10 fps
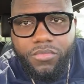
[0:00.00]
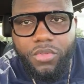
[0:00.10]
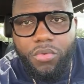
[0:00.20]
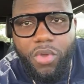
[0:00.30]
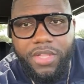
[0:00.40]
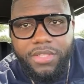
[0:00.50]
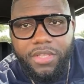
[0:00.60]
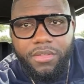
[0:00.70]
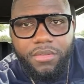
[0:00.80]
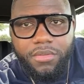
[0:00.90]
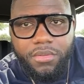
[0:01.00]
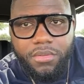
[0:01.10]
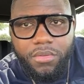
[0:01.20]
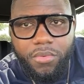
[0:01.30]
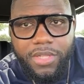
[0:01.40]
One
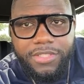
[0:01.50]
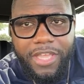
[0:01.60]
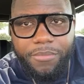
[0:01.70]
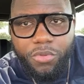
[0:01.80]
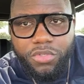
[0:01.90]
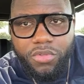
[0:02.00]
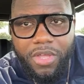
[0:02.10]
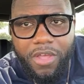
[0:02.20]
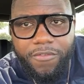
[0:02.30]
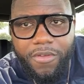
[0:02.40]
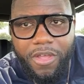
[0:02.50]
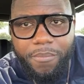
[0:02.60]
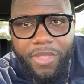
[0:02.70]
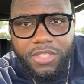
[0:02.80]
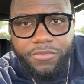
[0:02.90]
time you used to have a
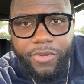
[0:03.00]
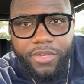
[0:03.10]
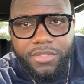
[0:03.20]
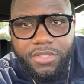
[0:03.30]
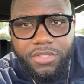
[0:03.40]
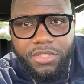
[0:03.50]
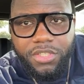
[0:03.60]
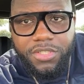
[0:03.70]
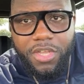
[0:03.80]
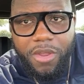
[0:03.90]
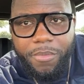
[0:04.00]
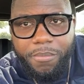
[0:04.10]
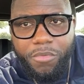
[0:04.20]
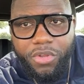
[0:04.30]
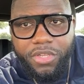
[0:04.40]
best friend, she start make
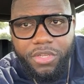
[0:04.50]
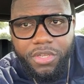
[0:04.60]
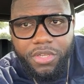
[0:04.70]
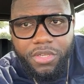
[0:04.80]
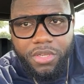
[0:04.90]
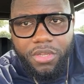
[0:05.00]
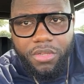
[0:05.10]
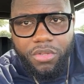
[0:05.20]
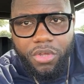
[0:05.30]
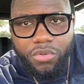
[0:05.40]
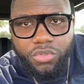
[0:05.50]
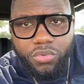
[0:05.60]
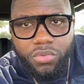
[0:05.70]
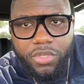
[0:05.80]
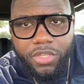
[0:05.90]
money. Now
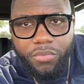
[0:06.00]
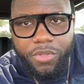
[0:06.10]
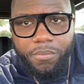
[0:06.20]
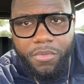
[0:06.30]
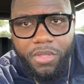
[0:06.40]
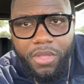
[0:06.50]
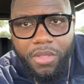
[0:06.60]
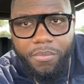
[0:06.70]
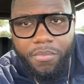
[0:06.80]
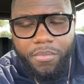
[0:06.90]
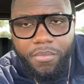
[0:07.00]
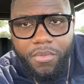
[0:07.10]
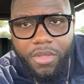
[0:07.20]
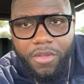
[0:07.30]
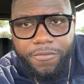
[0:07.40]
to deal with me and
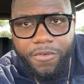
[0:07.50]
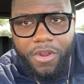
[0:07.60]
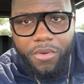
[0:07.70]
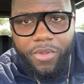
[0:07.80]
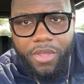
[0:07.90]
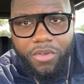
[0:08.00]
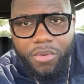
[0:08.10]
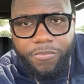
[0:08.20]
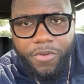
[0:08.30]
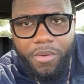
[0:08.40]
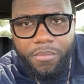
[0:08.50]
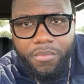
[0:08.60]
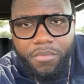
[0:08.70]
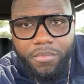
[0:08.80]
how far where I come from.